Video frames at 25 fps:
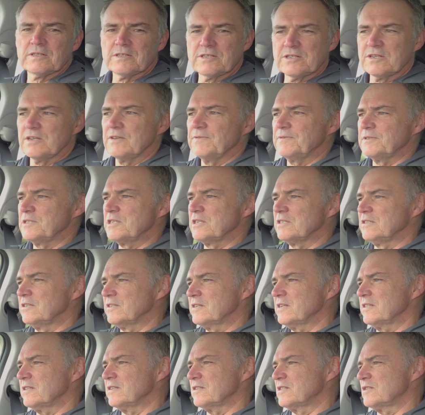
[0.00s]
the surface, you
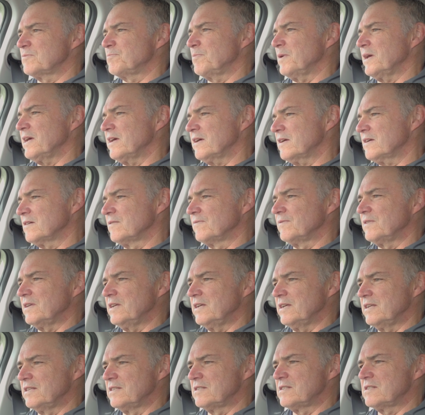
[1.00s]
look at the spec of
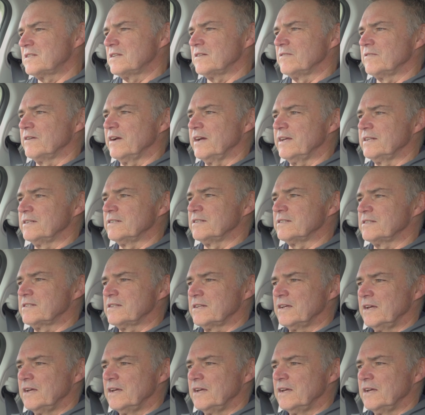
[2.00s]
the Inster and it's,